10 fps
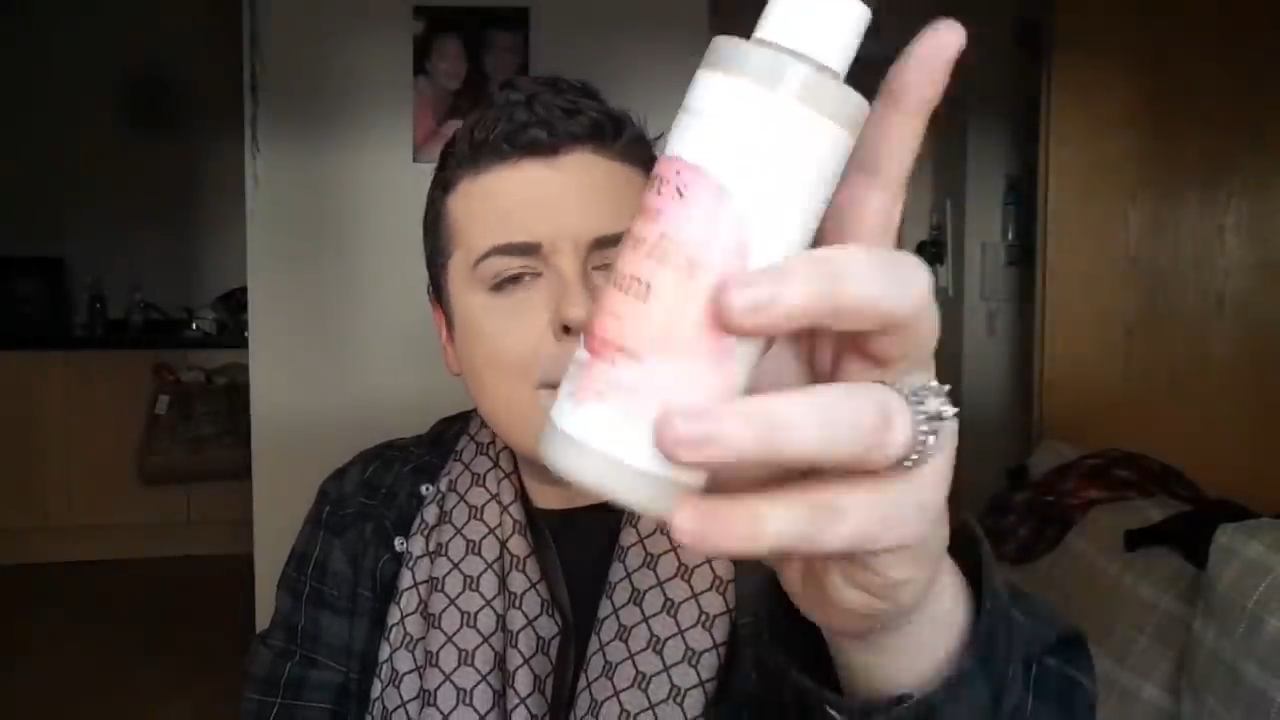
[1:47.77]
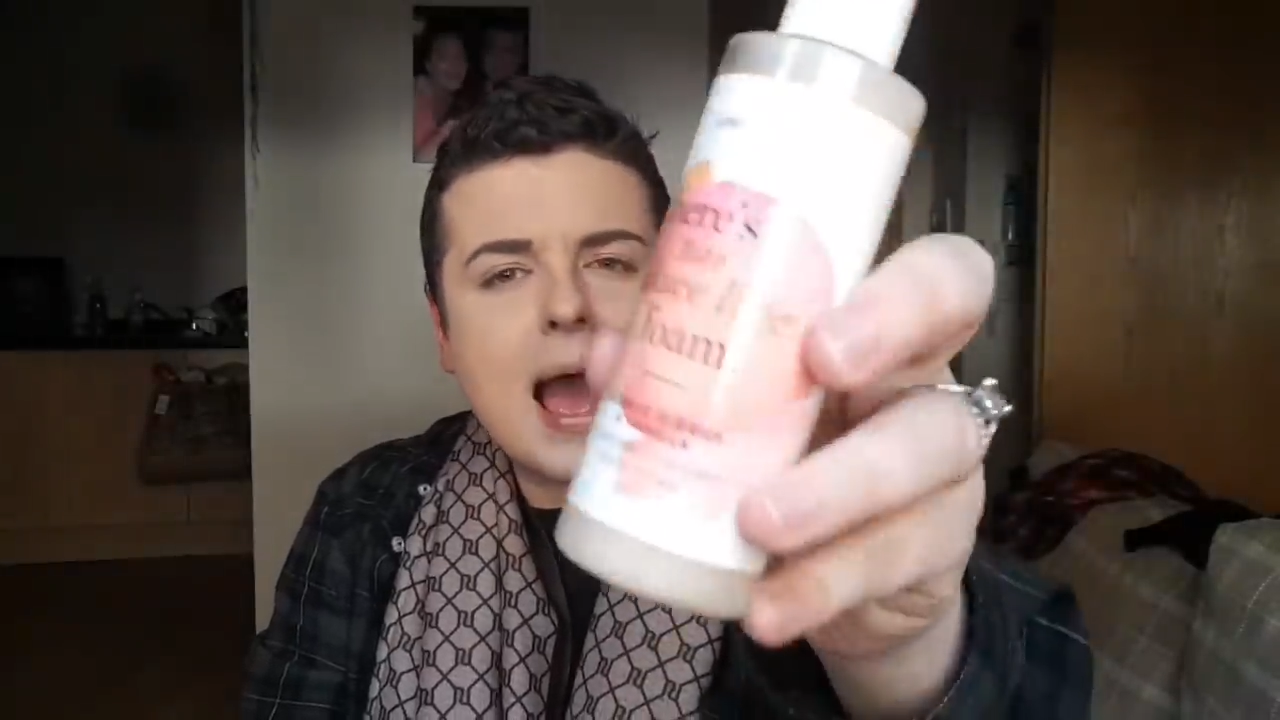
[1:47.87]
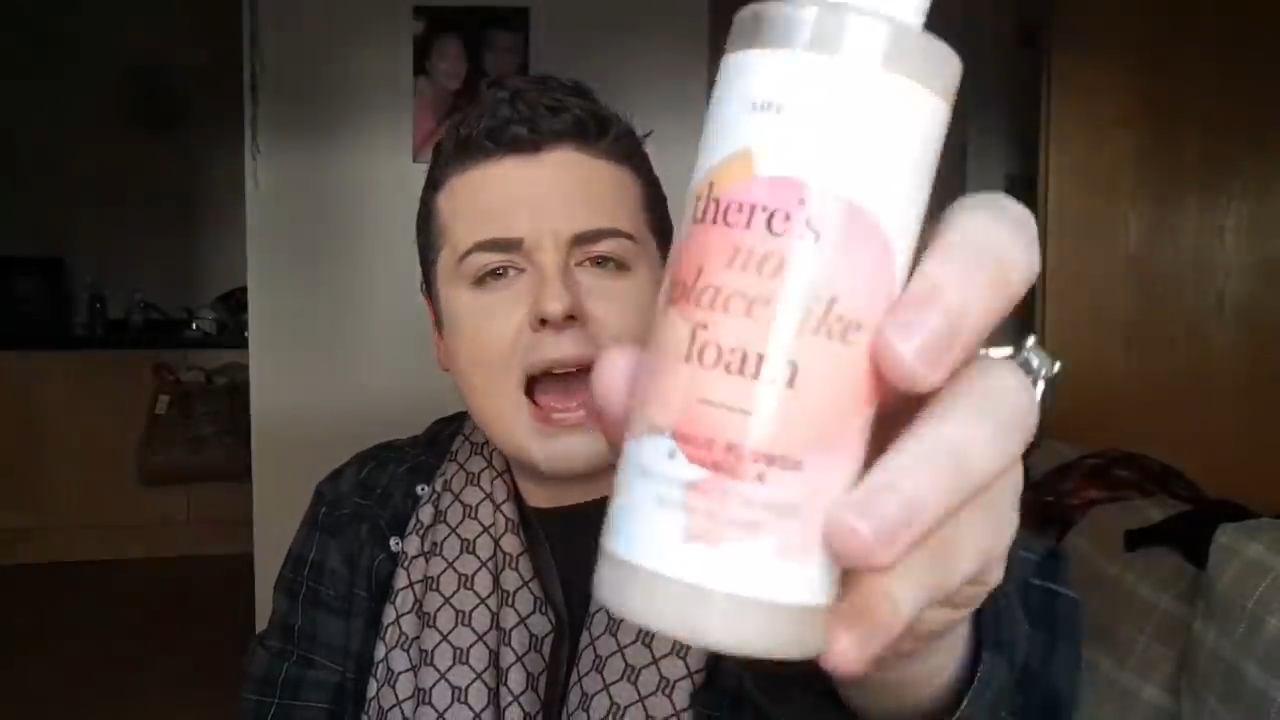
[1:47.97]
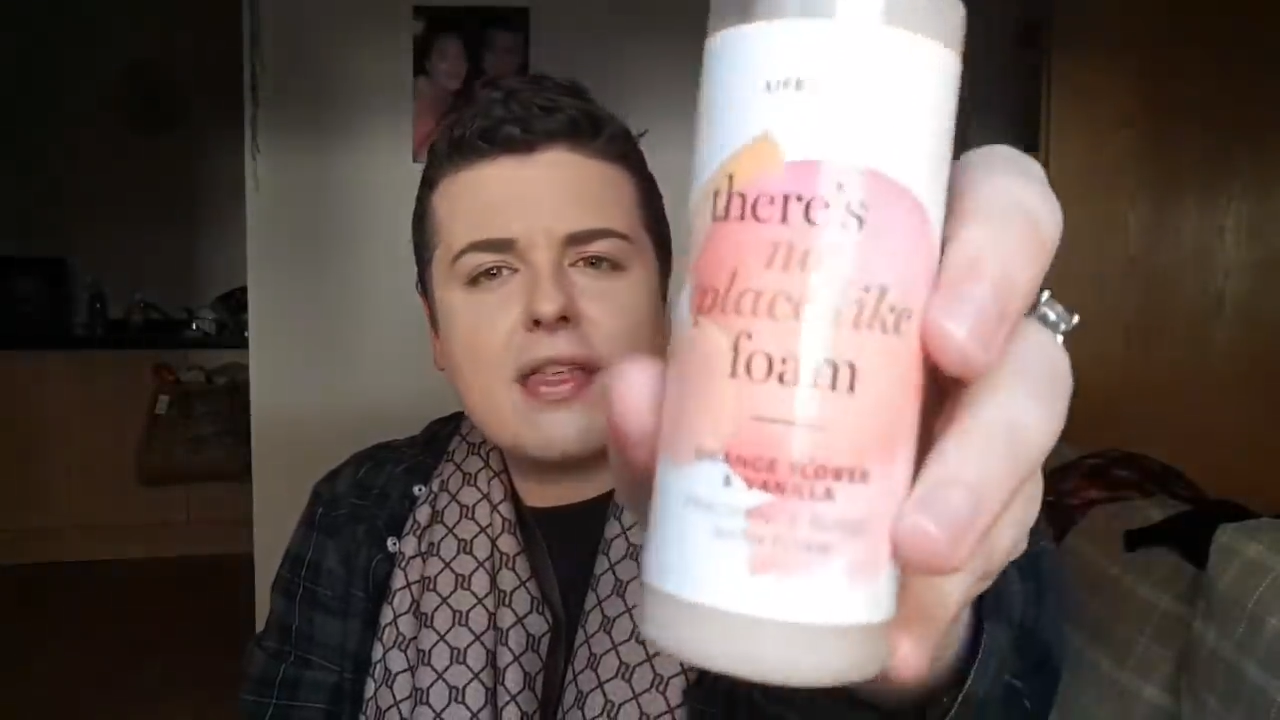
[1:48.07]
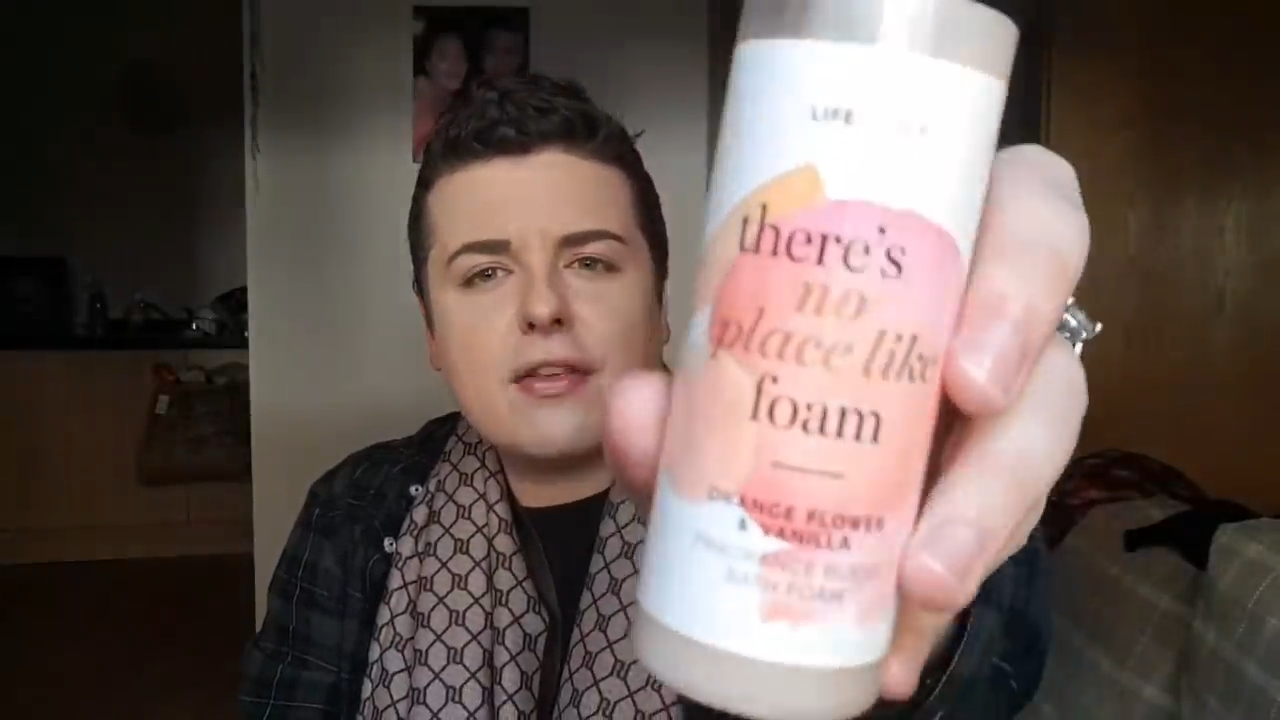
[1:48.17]

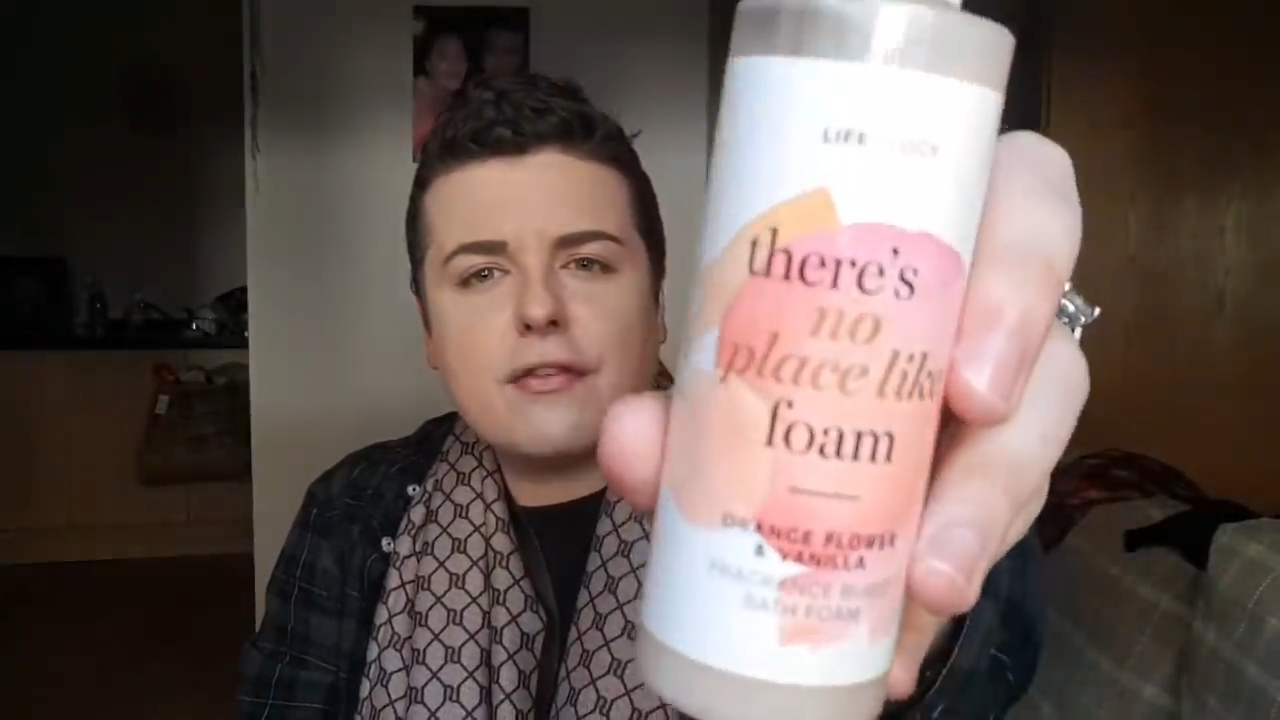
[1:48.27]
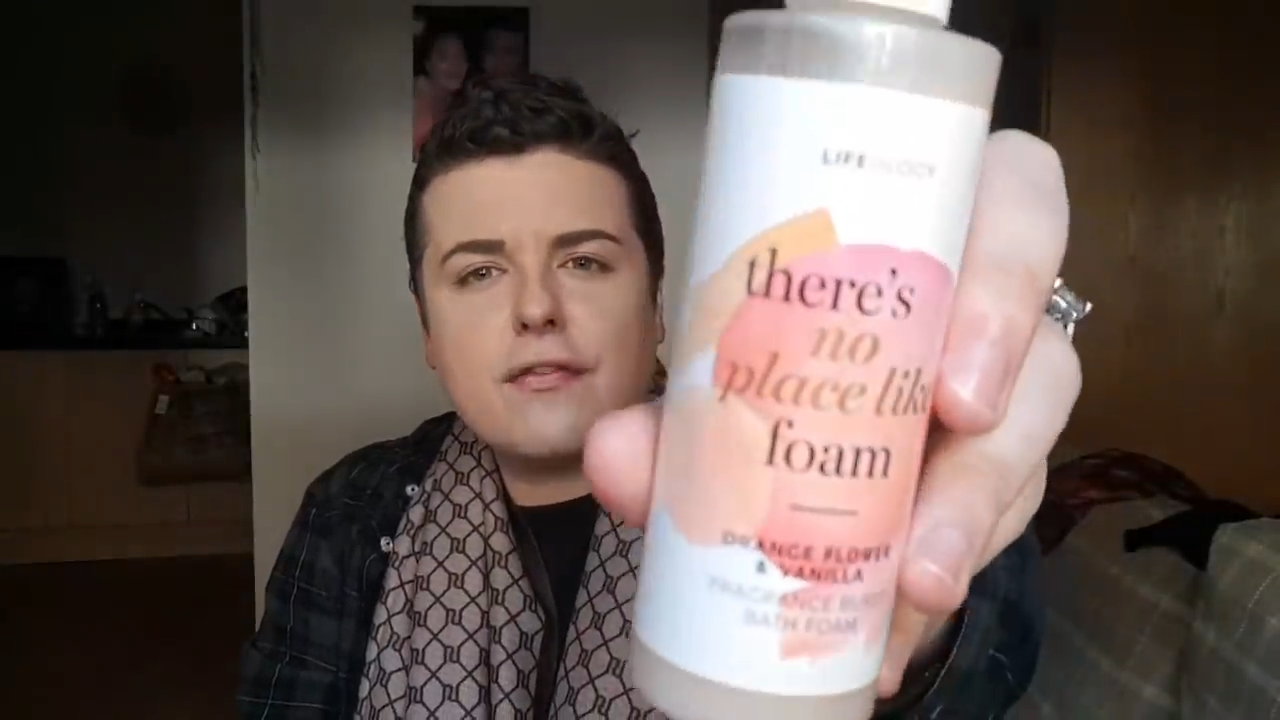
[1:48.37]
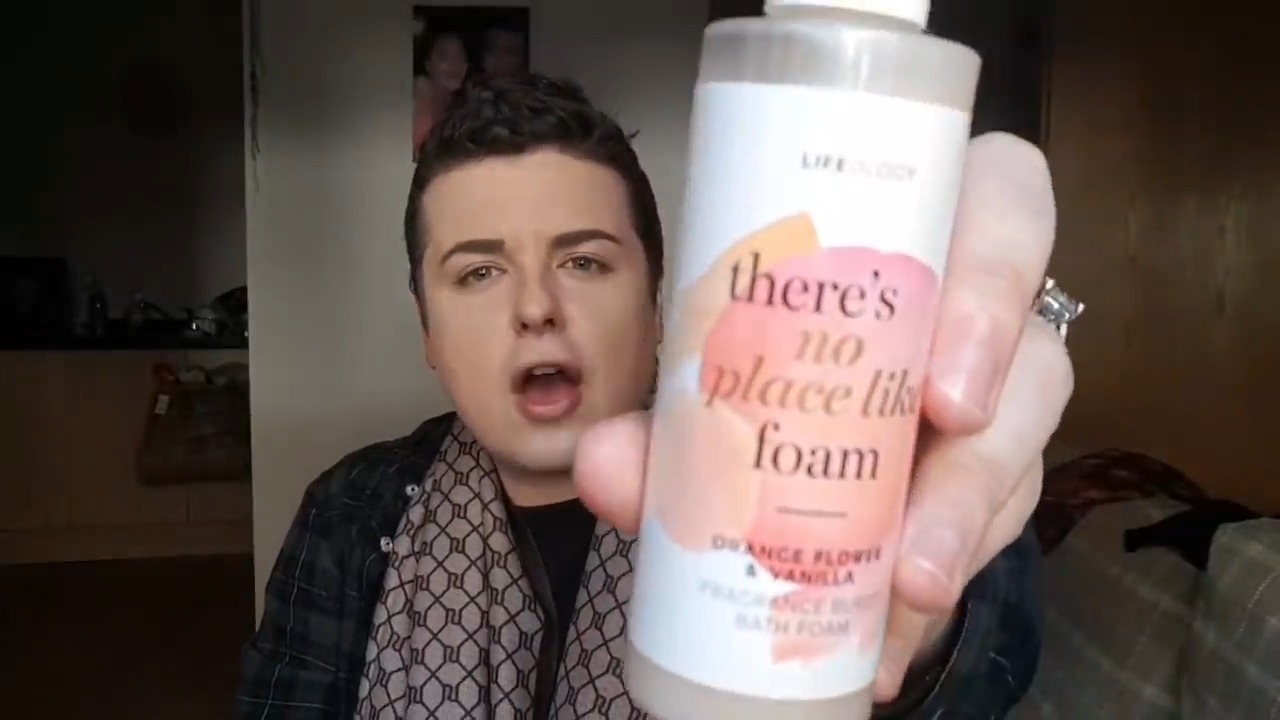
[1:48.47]
bath